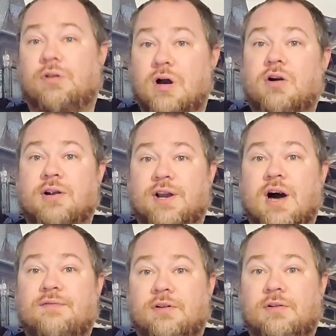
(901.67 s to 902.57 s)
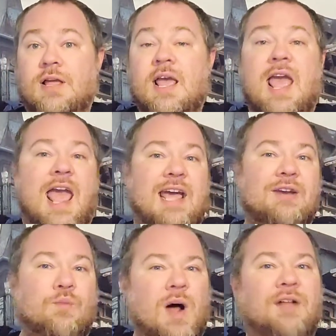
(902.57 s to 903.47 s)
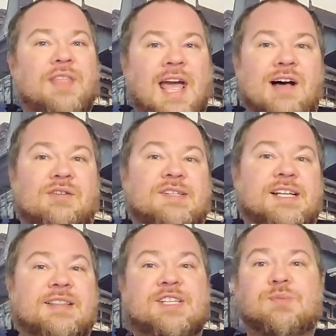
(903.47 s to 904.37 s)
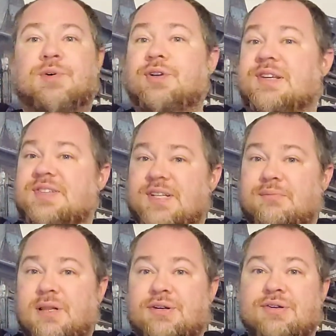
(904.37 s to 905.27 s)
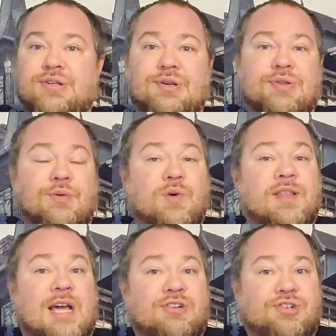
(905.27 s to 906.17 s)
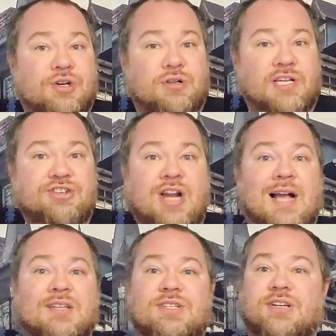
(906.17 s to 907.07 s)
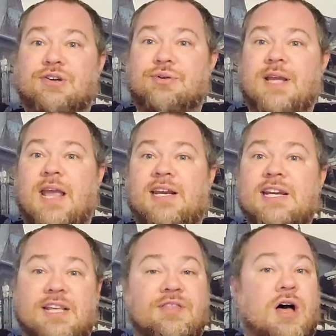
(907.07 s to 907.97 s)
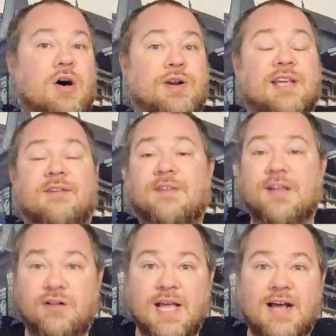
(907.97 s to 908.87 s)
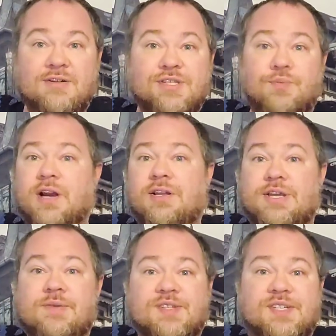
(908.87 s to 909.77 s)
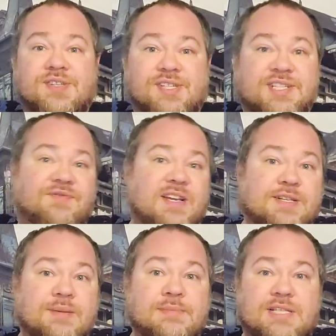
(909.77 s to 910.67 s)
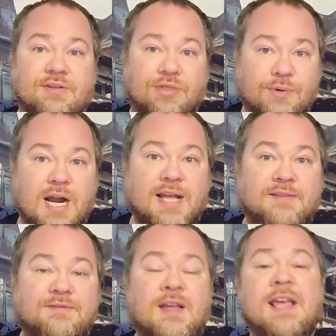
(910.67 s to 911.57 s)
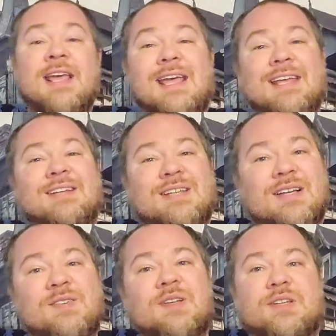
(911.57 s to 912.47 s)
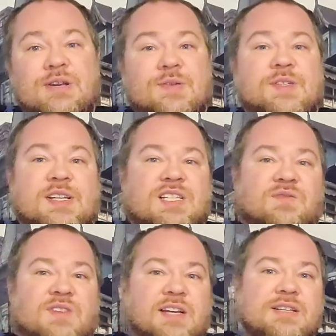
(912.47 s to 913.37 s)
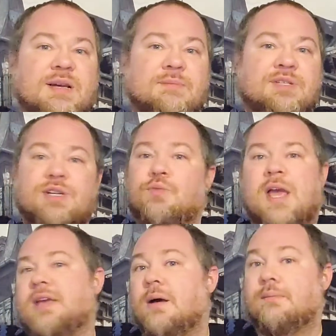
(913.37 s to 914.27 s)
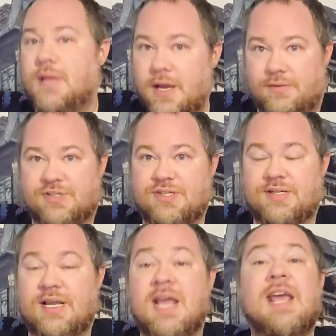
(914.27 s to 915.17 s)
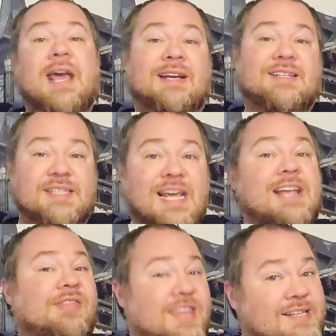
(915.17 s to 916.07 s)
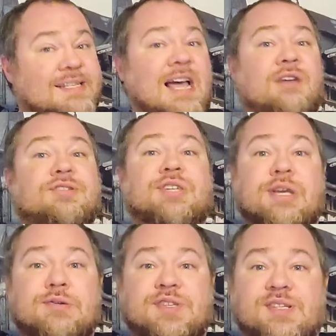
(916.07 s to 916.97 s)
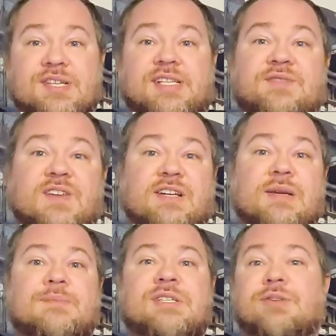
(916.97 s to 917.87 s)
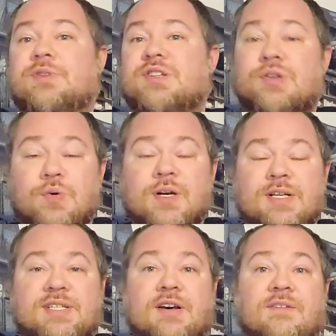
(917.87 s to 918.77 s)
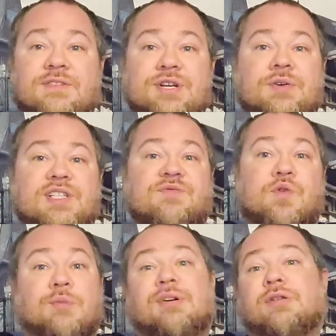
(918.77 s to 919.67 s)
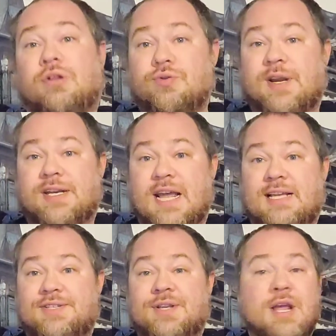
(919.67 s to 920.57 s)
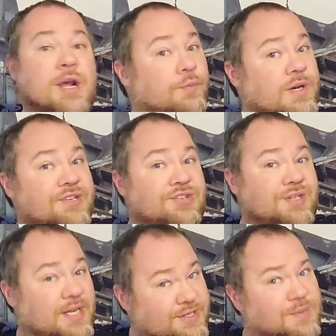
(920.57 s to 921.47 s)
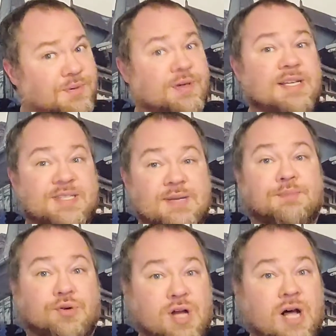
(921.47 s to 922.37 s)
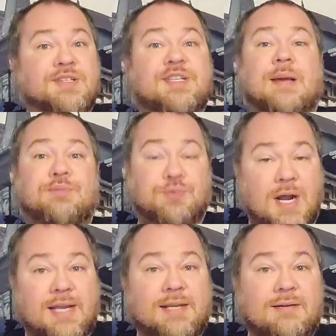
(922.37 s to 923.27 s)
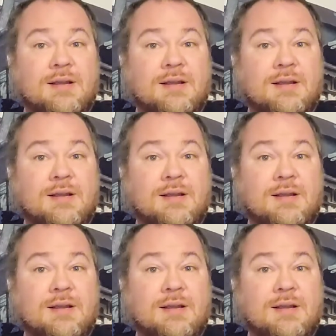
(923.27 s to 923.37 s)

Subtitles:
horror novel. And while the house in this book is similar to the one that Shirley Jackson created in The Haunting of Hill House, where it uses its victims to thrive, it doesn't use its victims to wake up ghosts. Instead, this house uses its victims to restore itself to its former glory days, which is a pretty simple concept, right?